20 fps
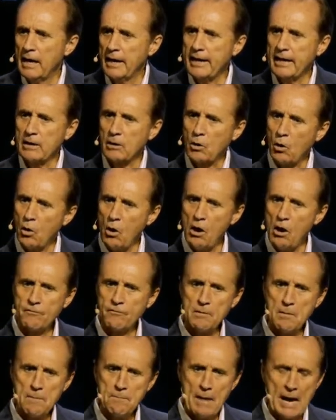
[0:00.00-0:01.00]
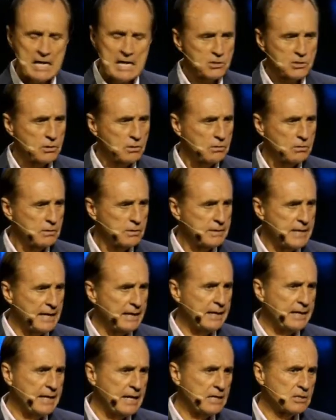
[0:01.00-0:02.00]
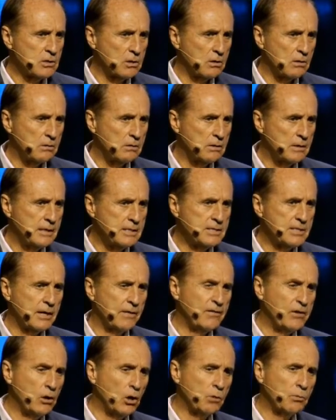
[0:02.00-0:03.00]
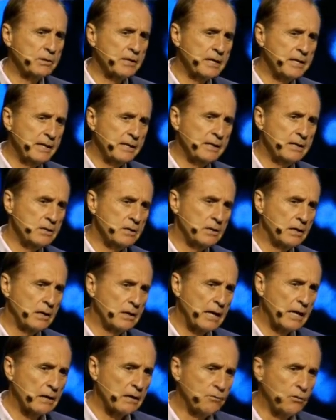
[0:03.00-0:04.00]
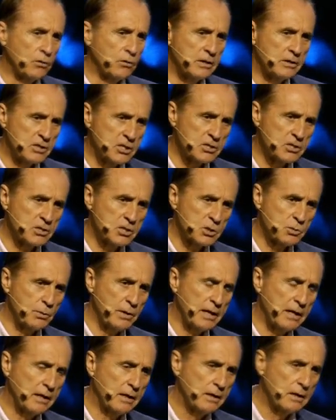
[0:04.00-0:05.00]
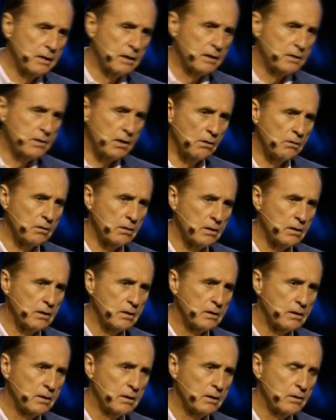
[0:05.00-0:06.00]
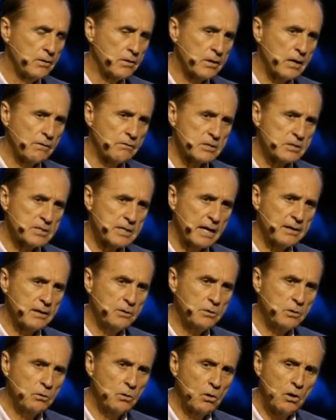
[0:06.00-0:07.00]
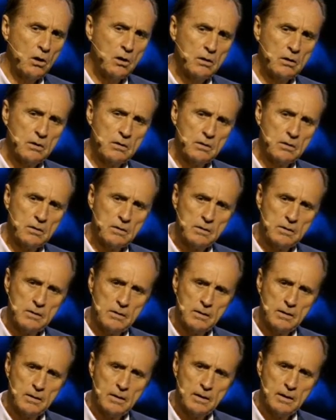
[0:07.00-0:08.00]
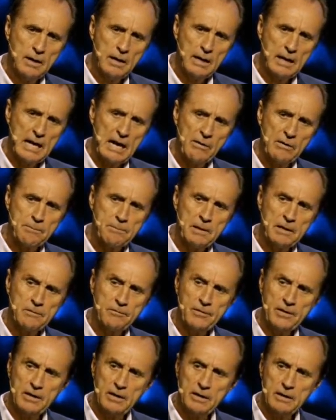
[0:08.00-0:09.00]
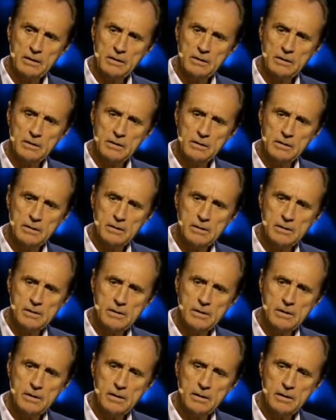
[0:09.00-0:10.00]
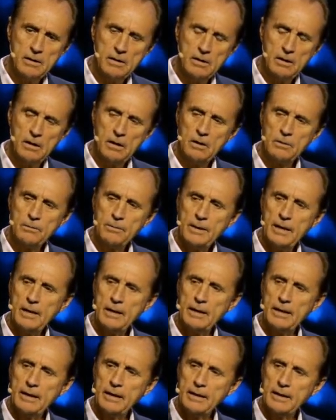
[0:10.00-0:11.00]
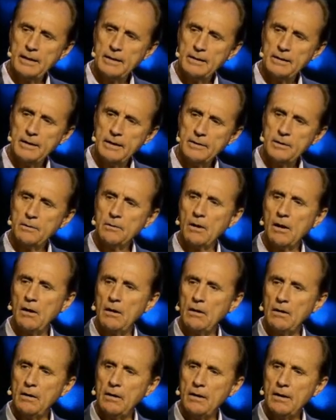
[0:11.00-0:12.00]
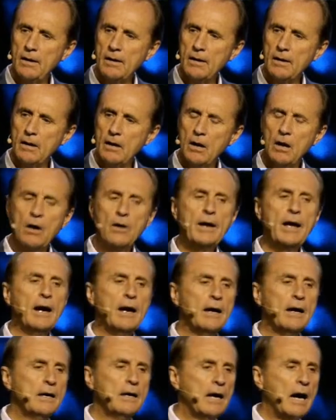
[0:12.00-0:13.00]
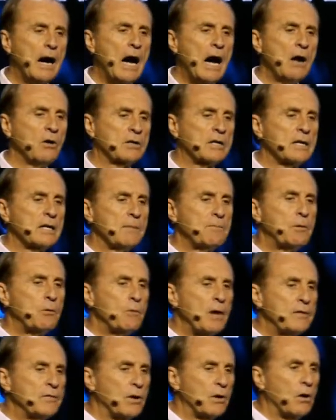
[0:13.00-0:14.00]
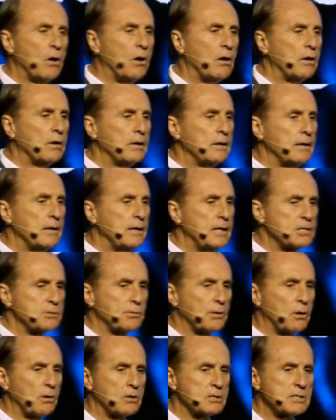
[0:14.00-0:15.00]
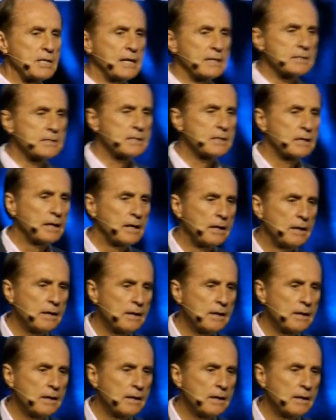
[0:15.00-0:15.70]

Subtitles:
I get a call from a pastor, Danny D'Angelo. He said, "Have you heard what they did in California just this week?" No. The governor signed a new law. Allowing pedophilia. Oh, really? A new law. Oh, yeah. I looked it up and read the law. Here's what the law says.